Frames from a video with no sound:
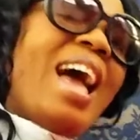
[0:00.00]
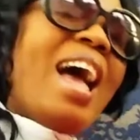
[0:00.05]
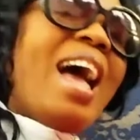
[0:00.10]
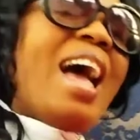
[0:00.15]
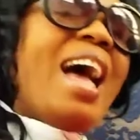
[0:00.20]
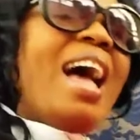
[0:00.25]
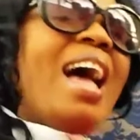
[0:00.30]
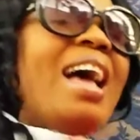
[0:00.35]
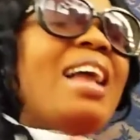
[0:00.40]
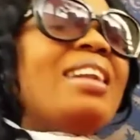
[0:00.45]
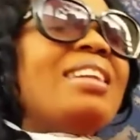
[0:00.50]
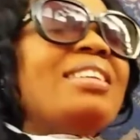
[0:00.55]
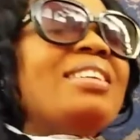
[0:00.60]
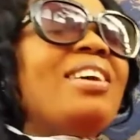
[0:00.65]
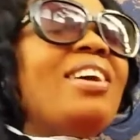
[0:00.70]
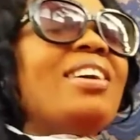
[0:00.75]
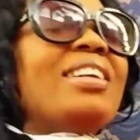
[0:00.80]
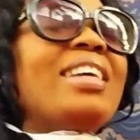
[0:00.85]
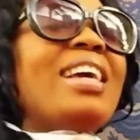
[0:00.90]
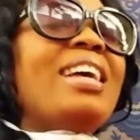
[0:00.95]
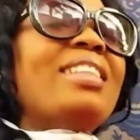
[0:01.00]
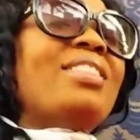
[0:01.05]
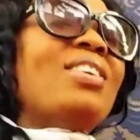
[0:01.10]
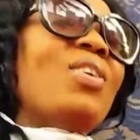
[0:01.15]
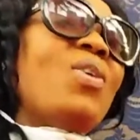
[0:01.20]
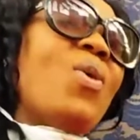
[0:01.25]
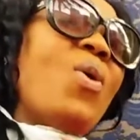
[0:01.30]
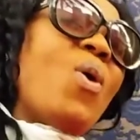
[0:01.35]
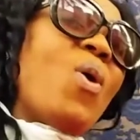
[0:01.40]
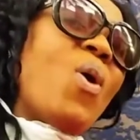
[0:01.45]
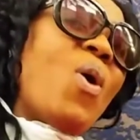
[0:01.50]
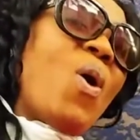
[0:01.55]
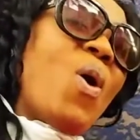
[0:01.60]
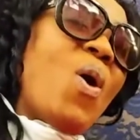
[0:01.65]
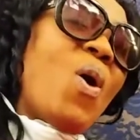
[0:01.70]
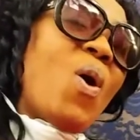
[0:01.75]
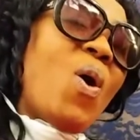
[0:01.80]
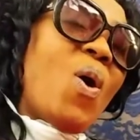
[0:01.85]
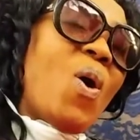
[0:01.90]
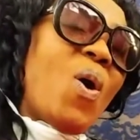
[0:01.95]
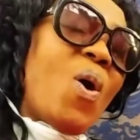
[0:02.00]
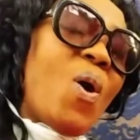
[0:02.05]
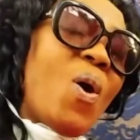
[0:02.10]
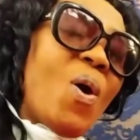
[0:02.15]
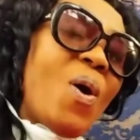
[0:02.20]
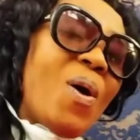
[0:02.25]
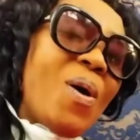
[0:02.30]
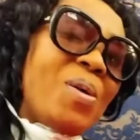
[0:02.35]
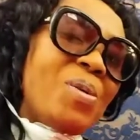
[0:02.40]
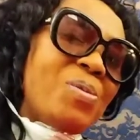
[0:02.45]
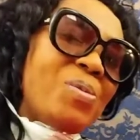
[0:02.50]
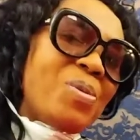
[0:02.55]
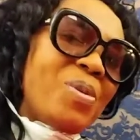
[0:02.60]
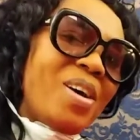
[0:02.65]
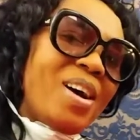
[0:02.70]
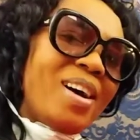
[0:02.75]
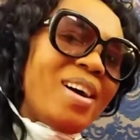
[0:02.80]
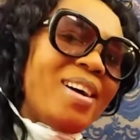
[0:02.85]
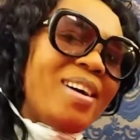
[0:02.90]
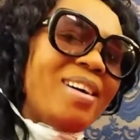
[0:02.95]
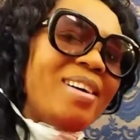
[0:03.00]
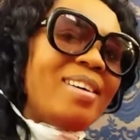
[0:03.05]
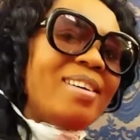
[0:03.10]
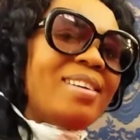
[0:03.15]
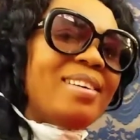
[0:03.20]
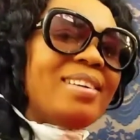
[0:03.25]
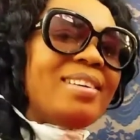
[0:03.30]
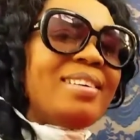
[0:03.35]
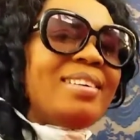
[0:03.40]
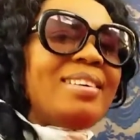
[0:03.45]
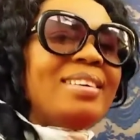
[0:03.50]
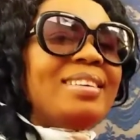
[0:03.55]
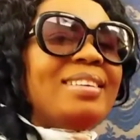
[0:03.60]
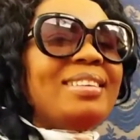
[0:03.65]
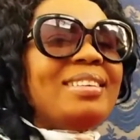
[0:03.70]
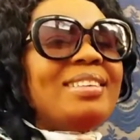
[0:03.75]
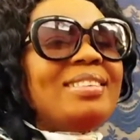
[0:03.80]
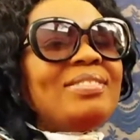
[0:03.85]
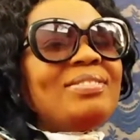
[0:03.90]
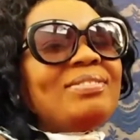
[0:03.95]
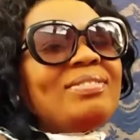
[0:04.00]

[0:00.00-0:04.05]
am. God get the whole world.